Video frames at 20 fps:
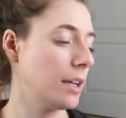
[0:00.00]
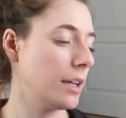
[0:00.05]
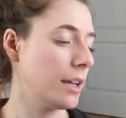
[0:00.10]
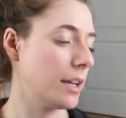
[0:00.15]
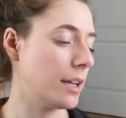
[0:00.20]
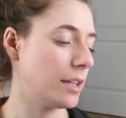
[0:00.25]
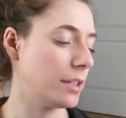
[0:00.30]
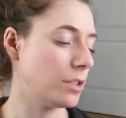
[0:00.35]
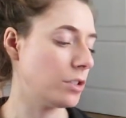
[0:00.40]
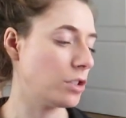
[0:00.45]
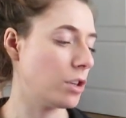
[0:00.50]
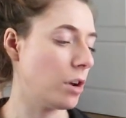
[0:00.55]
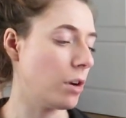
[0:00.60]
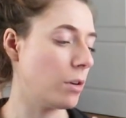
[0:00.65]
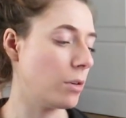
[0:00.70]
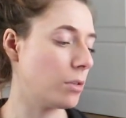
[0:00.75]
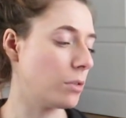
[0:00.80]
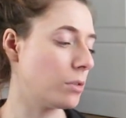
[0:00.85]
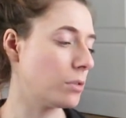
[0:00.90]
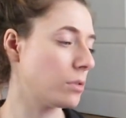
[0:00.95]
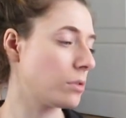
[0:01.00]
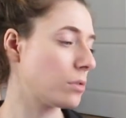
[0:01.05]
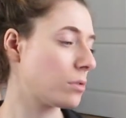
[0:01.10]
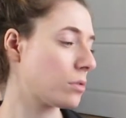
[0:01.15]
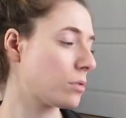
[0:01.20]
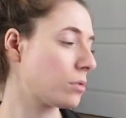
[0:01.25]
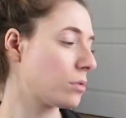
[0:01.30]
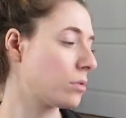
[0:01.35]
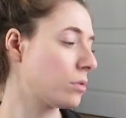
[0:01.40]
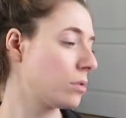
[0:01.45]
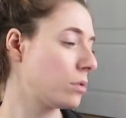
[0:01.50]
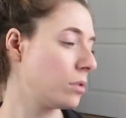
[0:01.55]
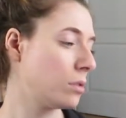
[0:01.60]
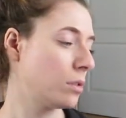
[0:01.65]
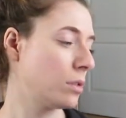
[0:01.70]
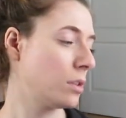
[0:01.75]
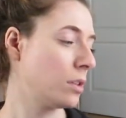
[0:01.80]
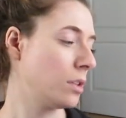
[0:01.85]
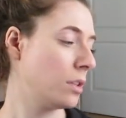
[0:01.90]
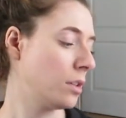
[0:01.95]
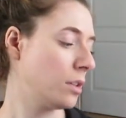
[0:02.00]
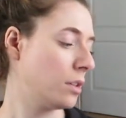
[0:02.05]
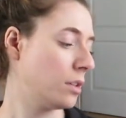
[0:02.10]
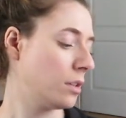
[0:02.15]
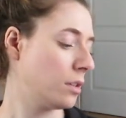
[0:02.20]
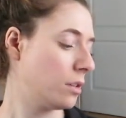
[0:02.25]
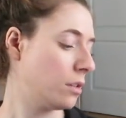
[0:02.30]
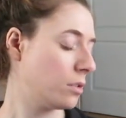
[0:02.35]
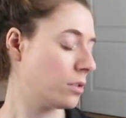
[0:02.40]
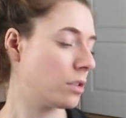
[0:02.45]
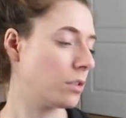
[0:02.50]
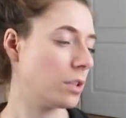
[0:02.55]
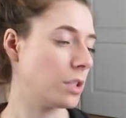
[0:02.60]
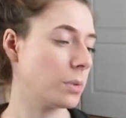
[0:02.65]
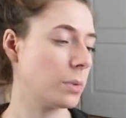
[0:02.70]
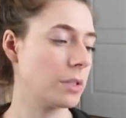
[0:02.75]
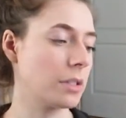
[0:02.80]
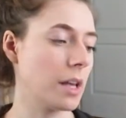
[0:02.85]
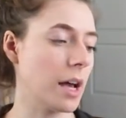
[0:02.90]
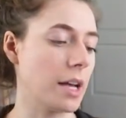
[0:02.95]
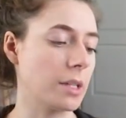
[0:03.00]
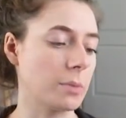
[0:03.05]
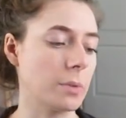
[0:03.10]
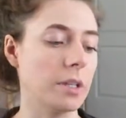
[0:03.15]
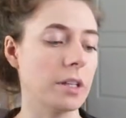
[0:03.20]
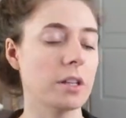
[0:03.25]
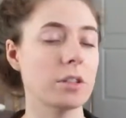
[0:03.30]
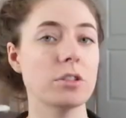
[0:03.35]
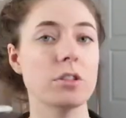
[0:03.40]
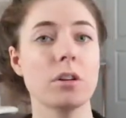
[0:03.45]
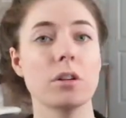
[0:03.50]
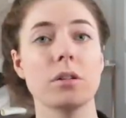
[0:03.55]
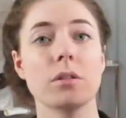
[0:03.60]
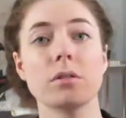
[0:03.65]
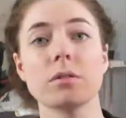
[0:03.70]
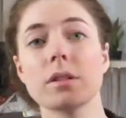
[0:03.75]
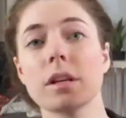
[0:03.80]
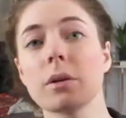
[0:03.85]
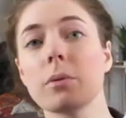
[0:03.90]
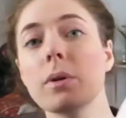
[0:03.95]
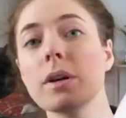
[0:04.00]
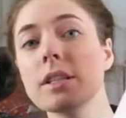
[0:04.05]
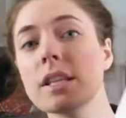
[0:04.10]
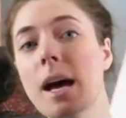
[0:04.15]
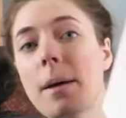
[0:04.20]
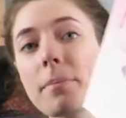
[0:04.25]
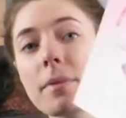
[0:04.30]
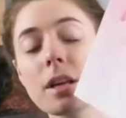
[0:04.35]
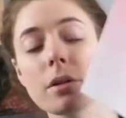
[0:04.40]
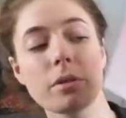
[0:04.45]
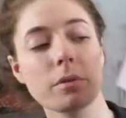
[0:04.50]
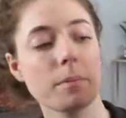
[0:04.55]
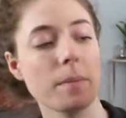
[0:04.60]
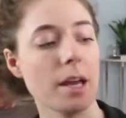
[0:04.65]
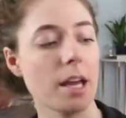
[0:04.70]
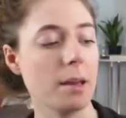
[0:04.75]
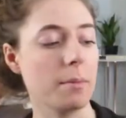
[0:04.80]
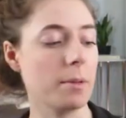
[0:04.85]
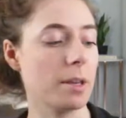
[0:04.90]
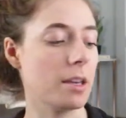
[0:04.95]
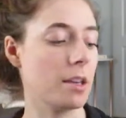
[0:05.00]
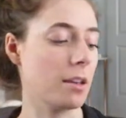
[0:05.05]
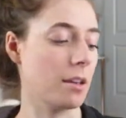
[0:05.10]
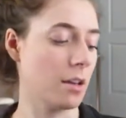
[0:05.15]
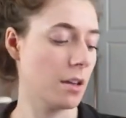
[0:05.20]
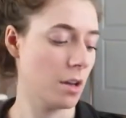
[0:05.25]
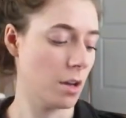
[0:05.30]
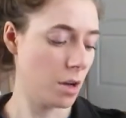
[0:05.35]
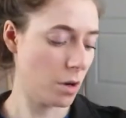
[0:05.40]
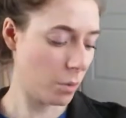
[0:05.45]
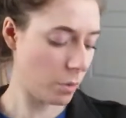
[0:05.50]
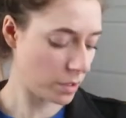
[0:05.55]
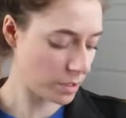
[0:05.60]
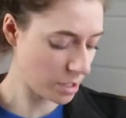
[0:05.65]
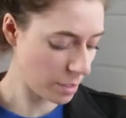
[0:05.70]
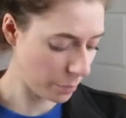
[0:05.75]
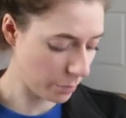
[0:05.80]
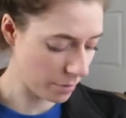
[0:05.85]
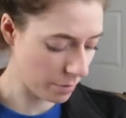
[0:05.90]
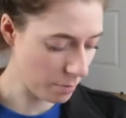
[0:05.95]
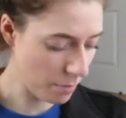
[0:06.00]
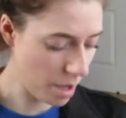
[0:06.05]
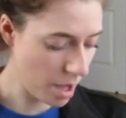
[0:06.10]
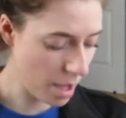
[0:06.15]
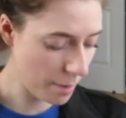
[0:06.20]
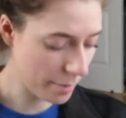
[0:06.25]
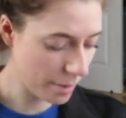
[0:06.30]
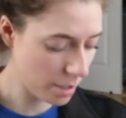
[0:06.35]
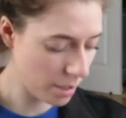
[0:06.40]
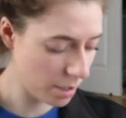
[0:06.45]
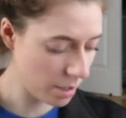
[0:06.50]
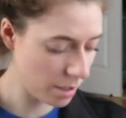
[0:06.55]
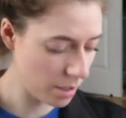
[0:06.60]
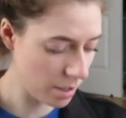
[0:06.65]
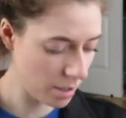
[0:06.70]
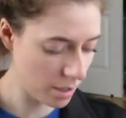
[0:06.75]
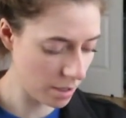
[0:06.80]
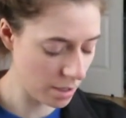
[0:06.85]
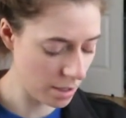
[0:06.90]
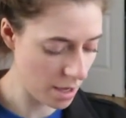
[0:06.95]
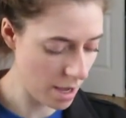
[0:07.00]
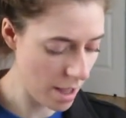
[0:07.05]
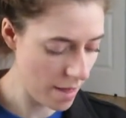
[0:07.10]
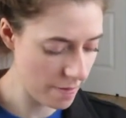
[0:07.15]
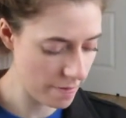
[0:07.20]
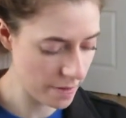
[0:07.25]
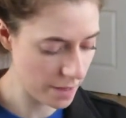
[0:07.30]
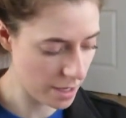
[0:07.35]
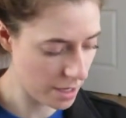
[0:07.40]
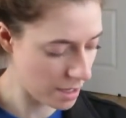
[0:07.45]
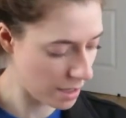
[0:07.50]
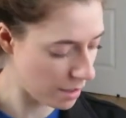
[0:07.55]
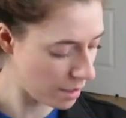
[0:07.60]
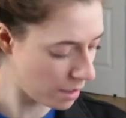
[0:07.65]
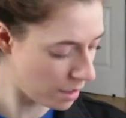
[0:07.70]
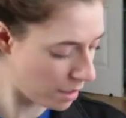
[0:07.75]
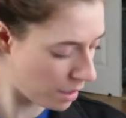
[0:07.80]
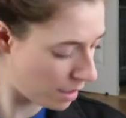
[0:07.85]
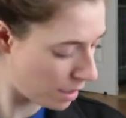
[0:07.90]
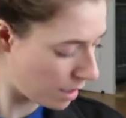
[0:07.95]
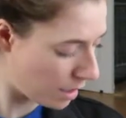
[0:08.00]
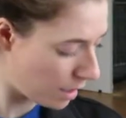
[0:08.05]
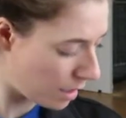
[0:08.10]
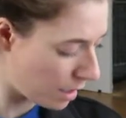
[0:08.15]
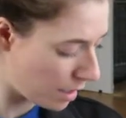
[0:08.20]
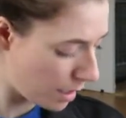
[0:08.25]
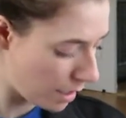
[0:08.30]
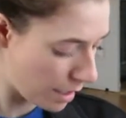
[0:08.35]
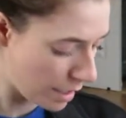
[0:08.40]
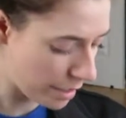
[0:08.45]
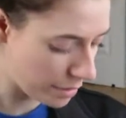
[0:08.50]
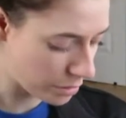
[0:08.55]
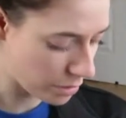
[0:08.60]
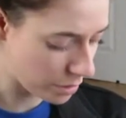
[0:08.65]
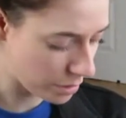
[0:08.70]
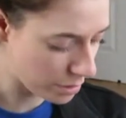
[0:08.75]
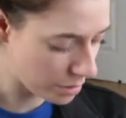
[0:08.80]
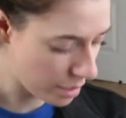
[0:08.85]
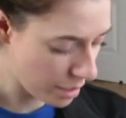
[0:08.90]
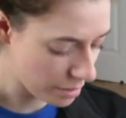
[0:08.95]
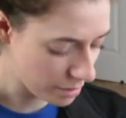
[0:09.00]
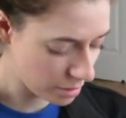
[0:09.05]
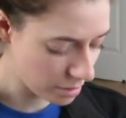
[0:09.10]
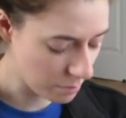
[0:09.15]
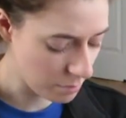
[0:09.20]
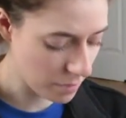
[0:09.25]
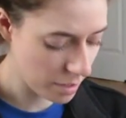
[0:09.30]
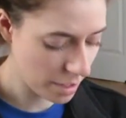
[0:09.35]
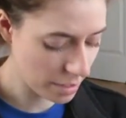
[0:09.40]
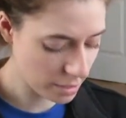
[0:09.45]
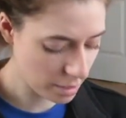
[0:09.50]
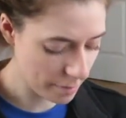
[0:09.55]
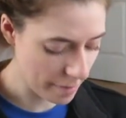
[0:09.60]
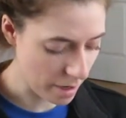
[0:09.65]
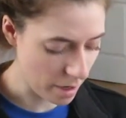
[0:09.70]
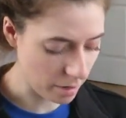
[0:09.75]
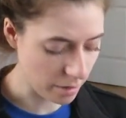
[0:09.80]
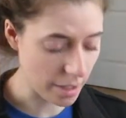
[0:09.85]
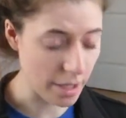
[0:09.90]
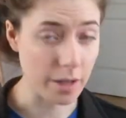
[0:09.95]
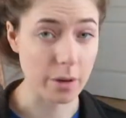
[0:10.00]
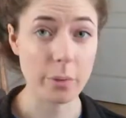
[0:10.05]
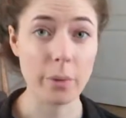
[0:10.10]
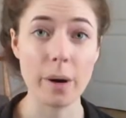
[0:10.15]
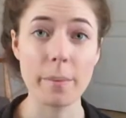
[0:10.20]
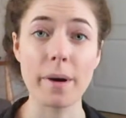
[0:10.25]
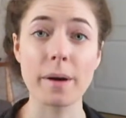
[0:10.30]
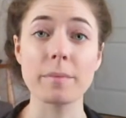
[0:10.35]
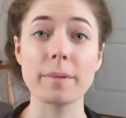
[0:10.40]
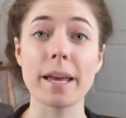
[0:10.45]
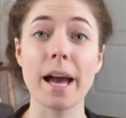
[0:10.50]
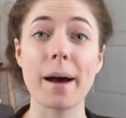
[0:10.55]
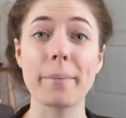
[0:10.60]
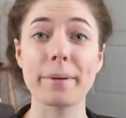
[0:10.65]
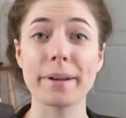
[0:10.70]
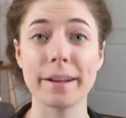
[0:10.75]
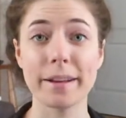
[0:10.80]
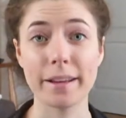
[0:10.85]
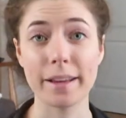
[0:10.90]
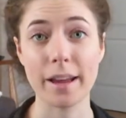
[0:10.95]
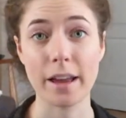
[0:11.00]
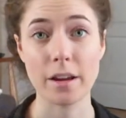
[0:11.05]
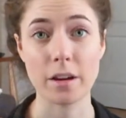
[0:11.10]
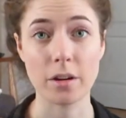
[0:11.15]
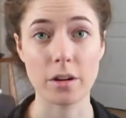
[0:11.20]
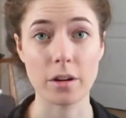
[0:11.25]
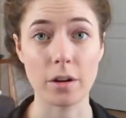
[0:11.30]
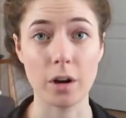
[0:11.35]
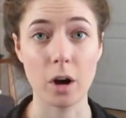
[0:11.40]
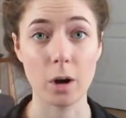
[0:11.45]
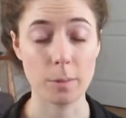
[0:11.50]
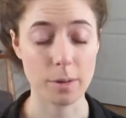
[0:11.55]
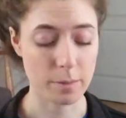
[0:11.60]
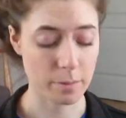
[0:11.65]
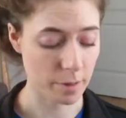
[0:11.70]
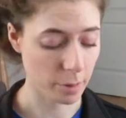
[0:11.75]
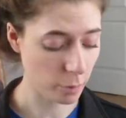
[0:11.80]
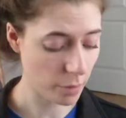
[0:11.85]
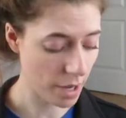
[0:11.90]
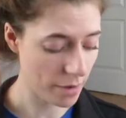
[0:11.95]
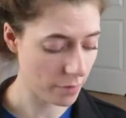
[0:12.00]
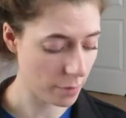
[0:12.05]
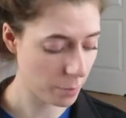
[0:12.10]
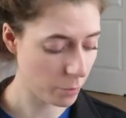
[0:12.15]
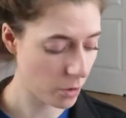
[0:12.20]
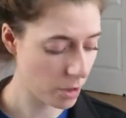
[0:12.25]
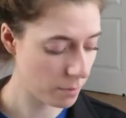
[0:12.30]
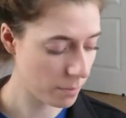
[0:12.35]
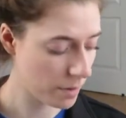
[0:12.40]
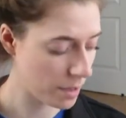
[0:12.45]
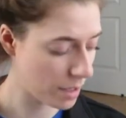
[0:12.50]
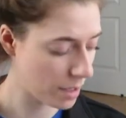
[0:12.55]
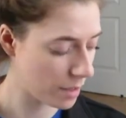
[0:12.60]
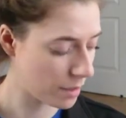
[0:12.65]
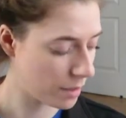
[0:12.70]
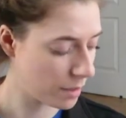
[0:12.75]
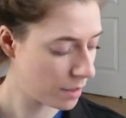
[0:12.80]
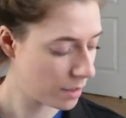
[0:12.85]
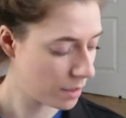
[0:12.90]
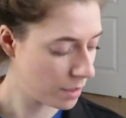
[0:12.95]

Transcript: it shows, so this was last week, it shows like what's happening with baby, what's up with mama, and then it just says some things about like what might be happening at your OB midwife appointment,